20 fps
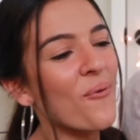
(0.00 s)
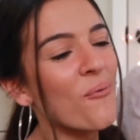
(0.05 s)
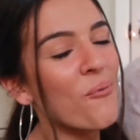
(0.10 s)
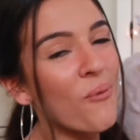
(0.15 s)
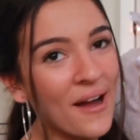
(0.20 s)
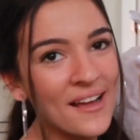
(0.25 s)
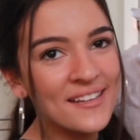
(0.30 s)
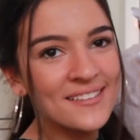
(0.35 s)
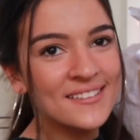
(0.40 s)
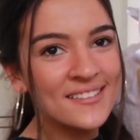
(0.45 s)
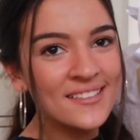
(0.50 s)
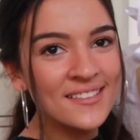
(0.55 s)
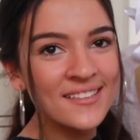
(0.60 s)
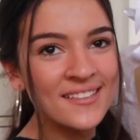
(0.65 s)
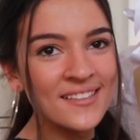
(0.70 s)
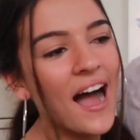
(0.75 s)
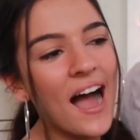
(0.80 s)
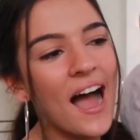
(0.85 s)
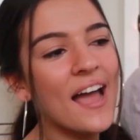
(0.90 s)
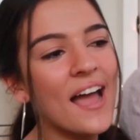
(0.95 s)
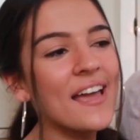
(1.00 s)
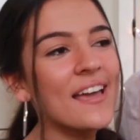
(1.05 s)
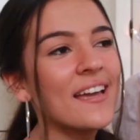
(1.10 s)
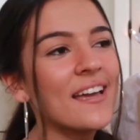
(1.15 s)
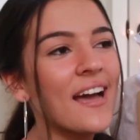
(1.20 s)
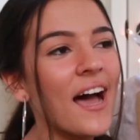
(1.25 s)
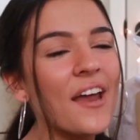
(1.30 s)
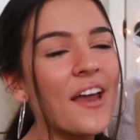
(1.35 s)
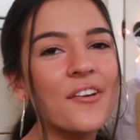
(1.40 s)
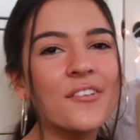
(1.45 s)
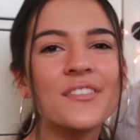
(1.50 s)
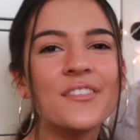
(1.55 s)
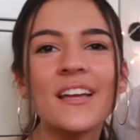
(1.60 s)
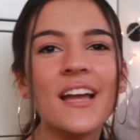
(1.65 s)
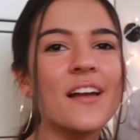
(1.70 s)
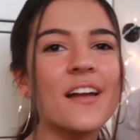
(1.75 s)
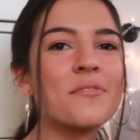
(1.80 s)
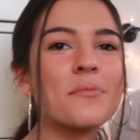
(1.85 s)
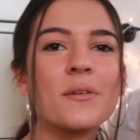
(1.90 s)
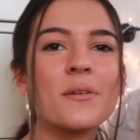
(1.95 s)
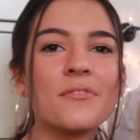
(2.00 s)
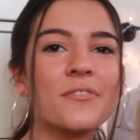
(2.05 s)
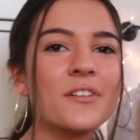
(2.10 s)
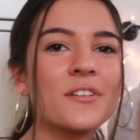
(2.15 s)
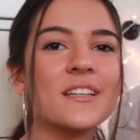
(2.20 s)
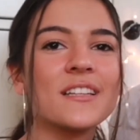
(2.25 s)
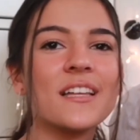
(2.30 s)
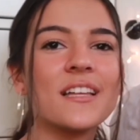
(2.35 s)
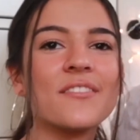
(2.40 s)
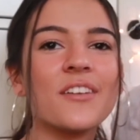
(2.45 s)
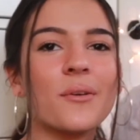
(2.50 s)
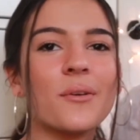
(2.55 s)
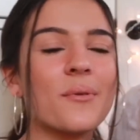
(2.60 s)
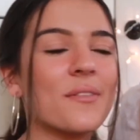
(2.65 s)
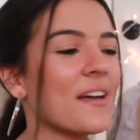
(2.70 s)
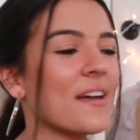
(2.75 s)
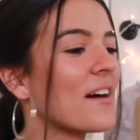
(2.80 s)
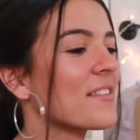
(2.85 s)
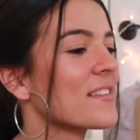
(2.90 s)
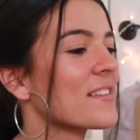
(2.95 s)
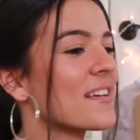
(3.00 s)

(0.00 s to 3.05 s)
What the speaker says: What? I don't think I've been fully living without